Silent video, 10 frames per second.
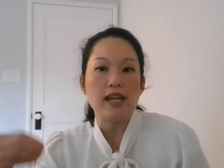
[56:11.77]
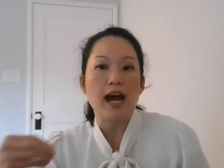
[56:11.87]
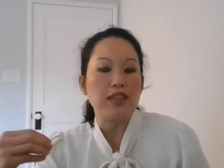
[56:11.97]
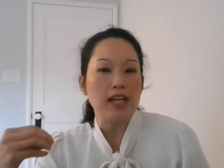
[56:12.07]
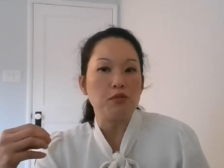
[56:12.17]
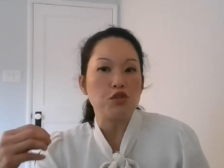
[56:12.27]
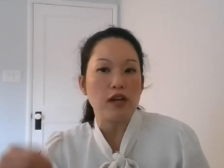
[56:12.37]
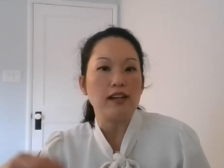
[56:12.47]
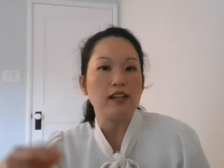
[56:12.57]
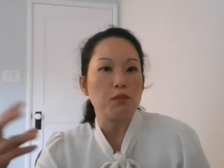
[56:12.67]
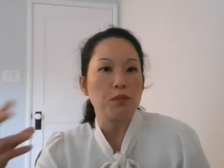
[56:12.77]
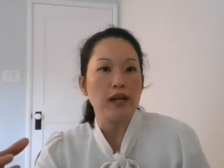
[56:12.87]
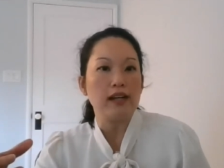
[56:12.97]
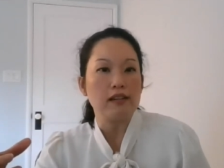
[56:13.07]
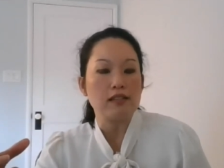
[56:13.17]
not the abstract, as a
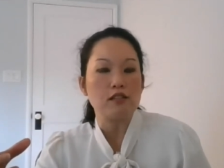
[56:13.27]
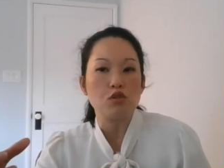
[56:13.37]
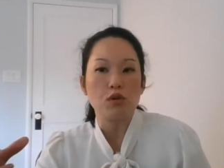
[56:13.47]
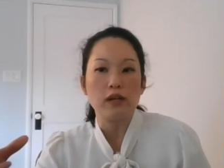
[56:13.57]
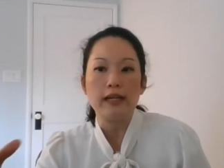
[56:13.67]
protagonist of the story.